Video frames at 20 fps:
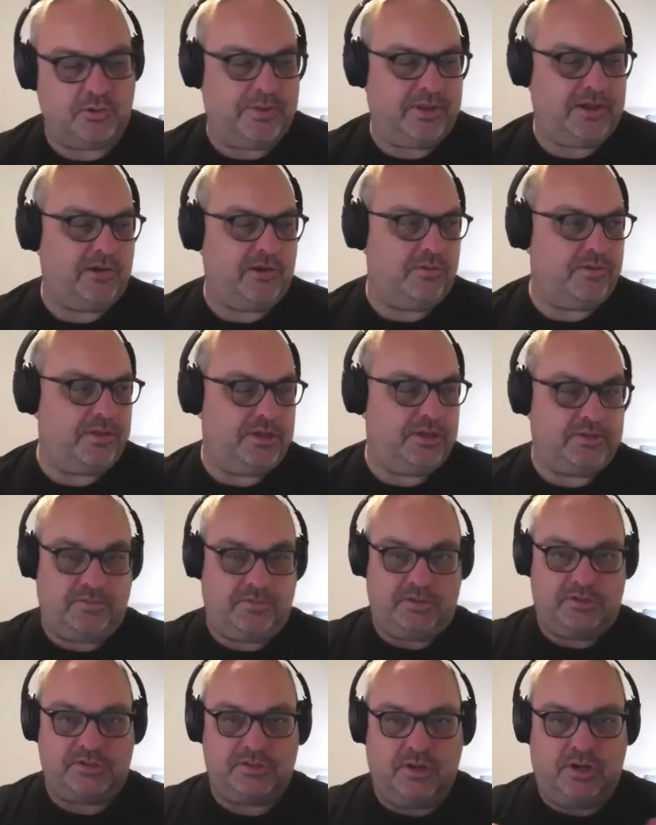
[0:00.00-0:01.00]
Rebecca, and thanks for
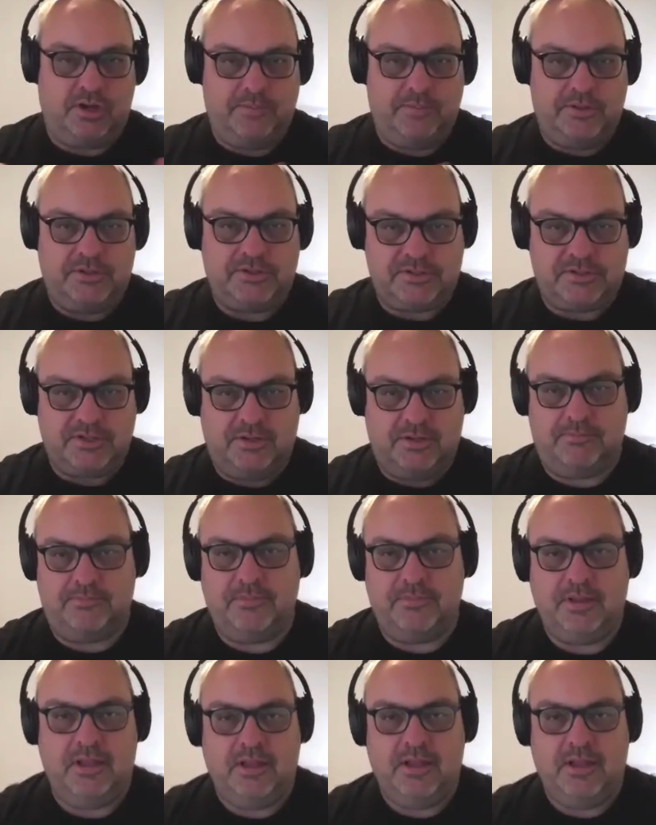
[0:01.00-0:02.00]
the time. It's
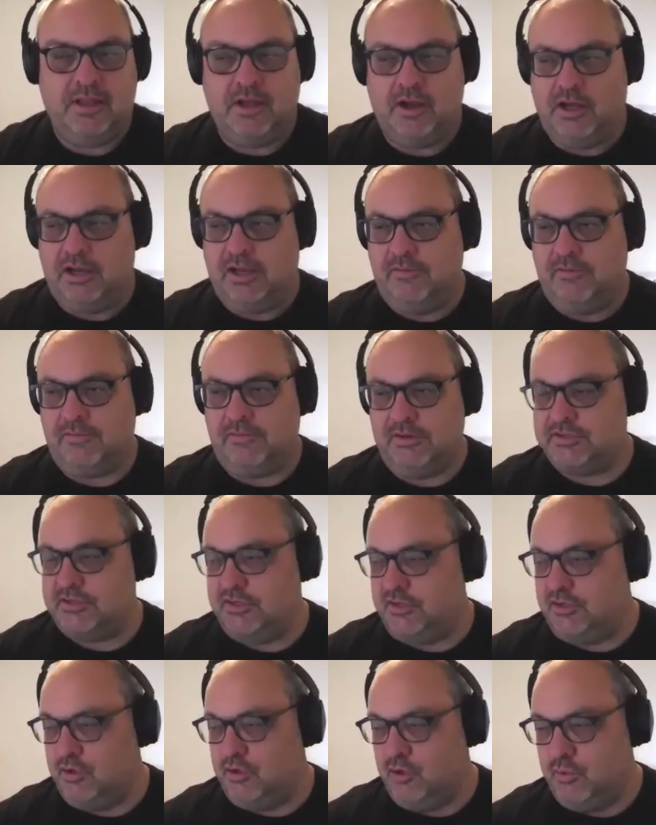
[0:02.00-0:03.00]
I love
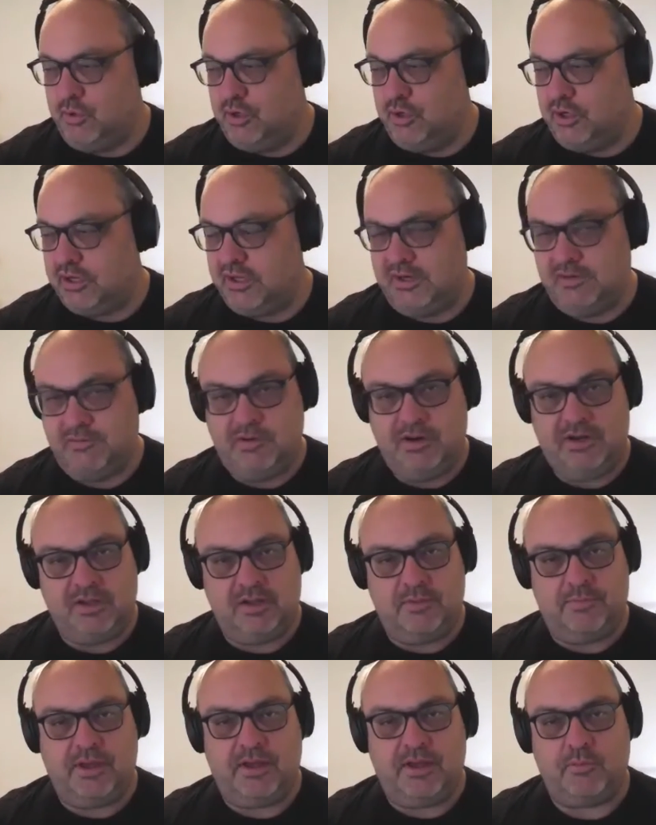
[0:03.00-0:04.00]
listening to your work and reading
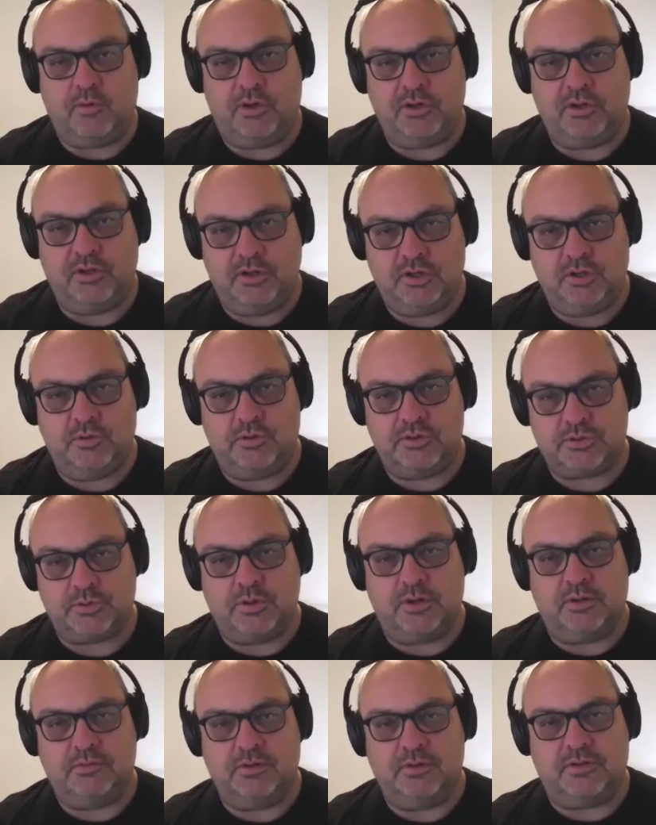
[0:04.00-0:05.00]
about what you do as
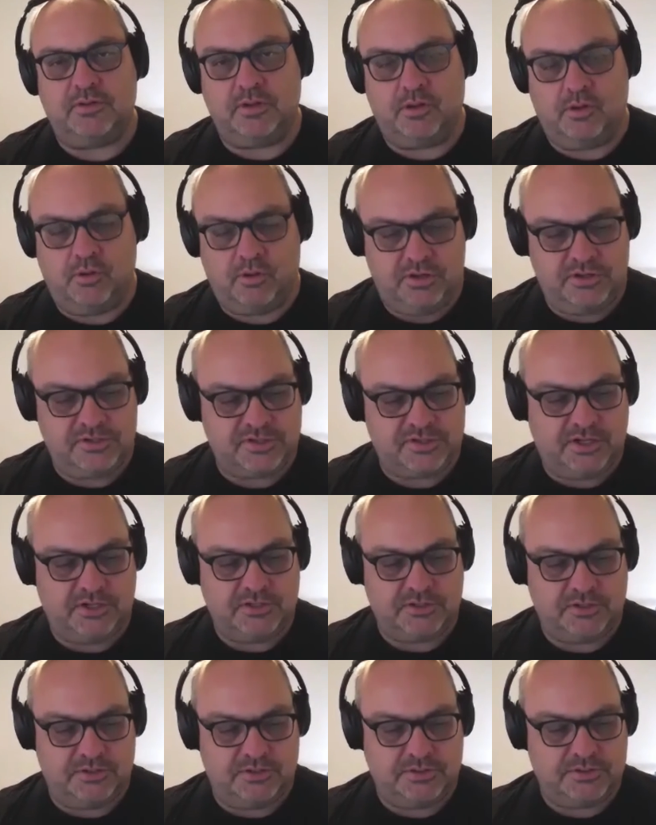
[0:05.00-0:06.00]
well. I think
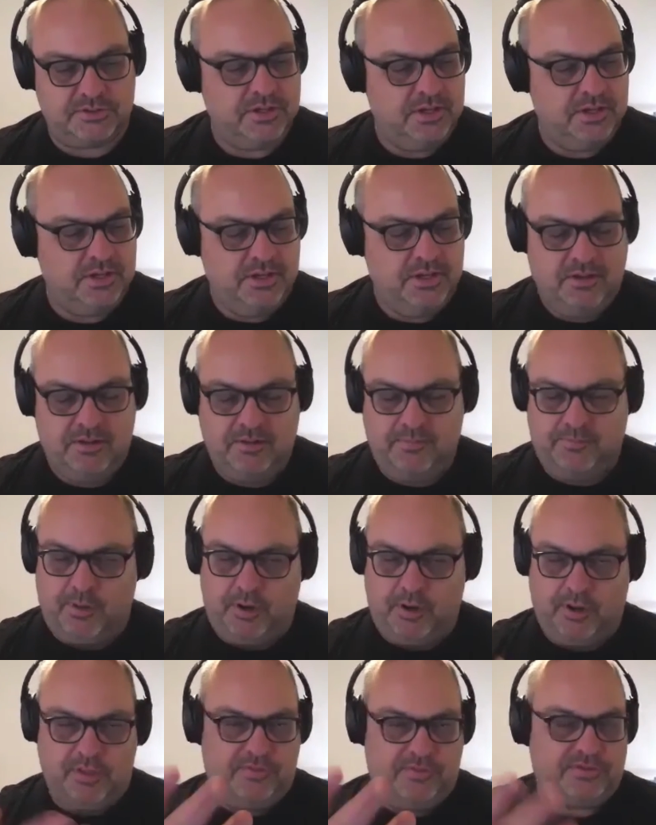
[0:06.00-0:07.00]
organisations,
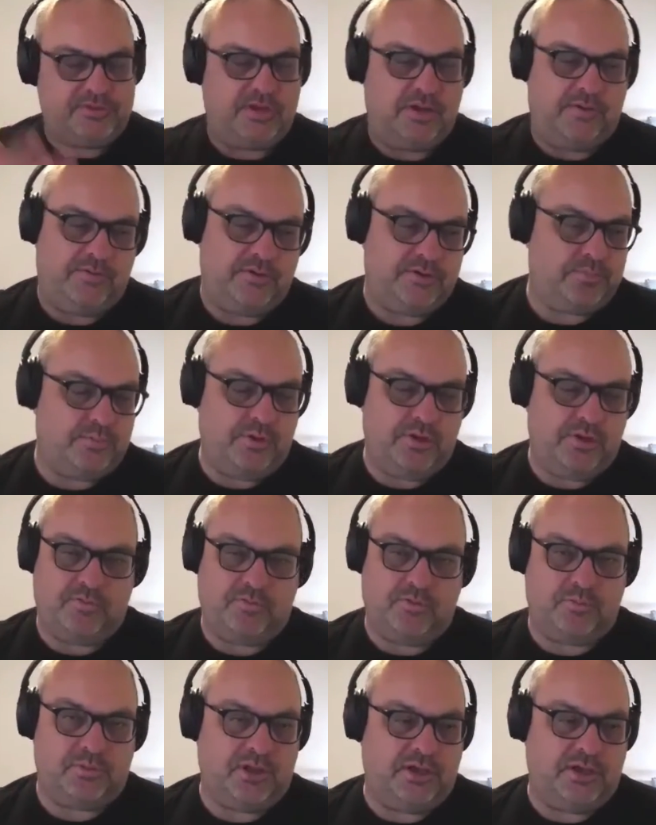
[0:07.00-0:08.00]
both of us have this
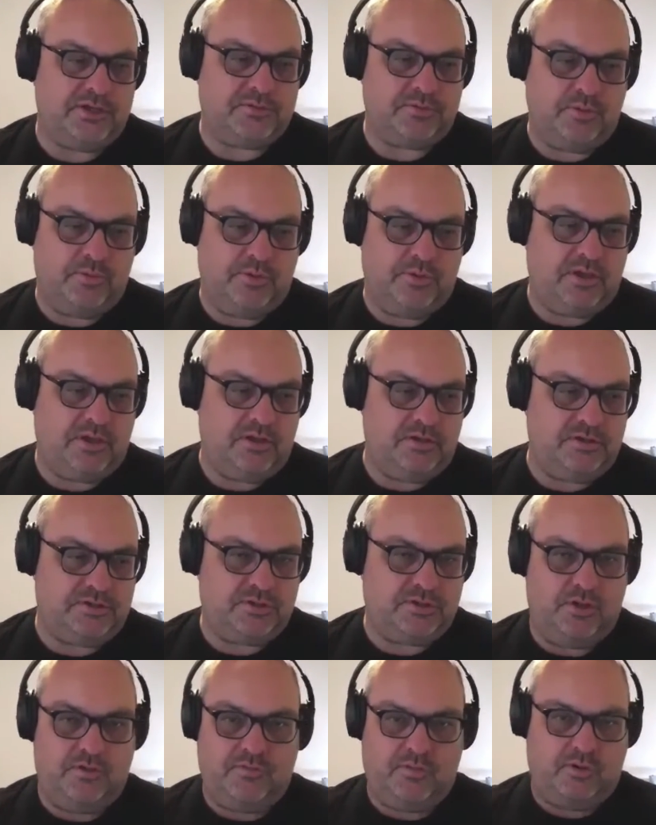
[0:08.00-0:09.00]
beautiful place where we can
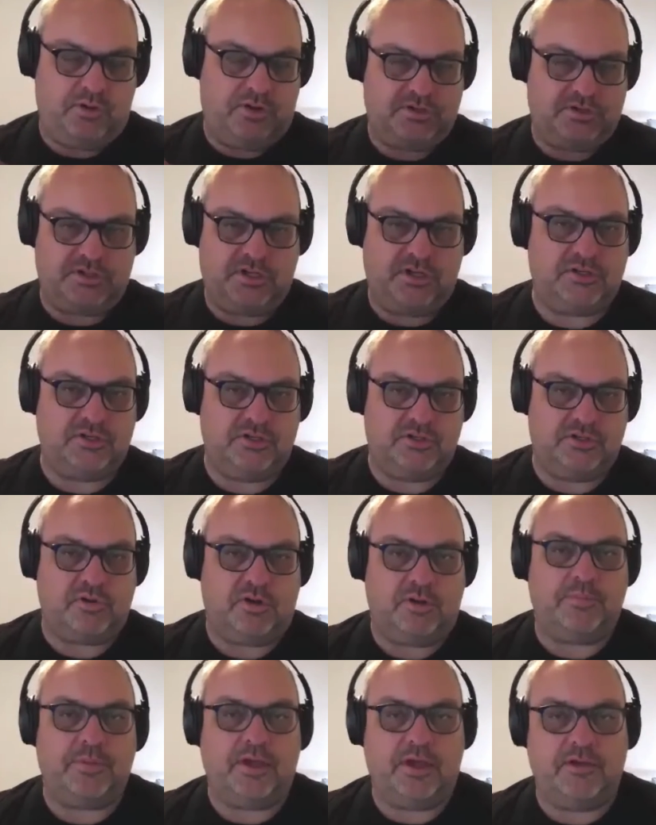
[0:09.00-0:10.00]
serve organisations
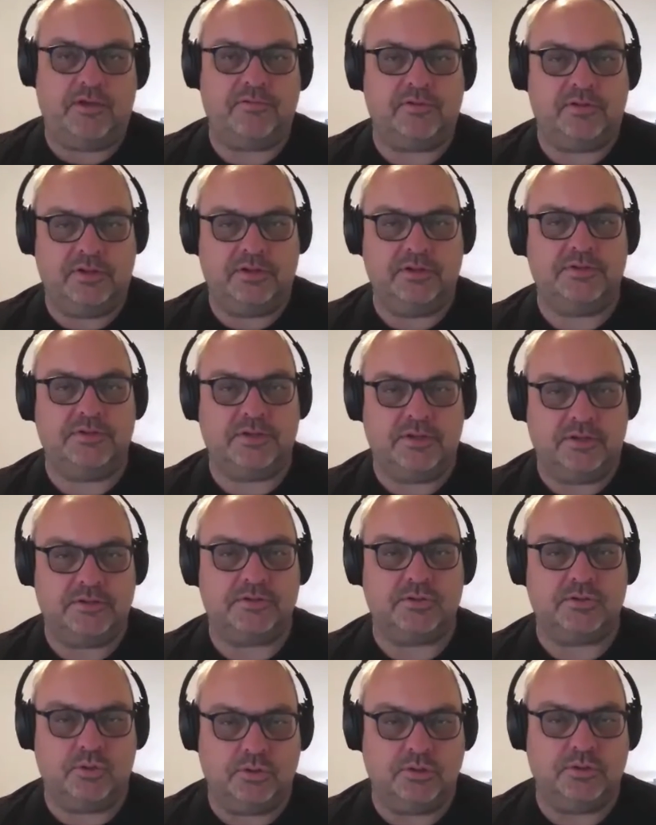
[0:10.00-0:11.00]
really powerfully. So
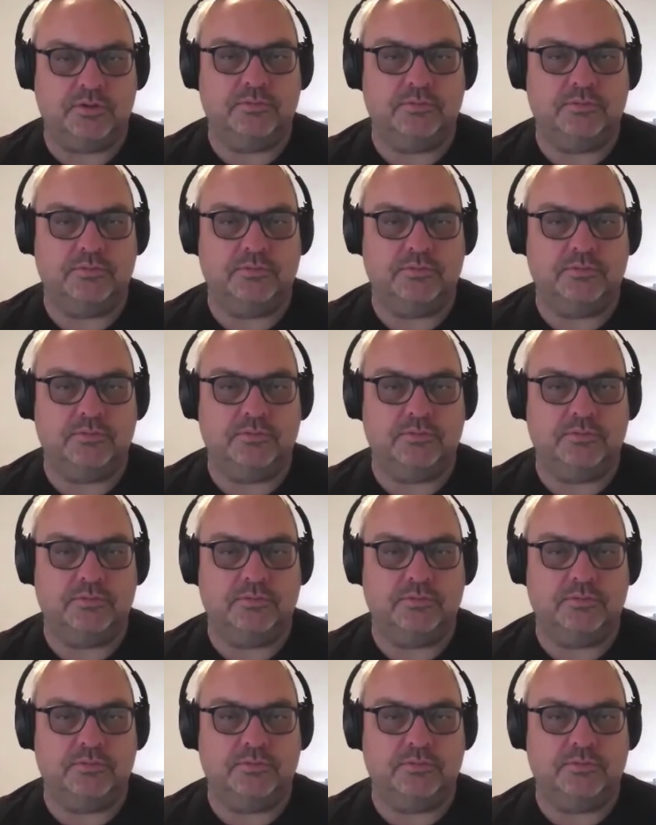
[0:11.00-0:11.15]
it's good.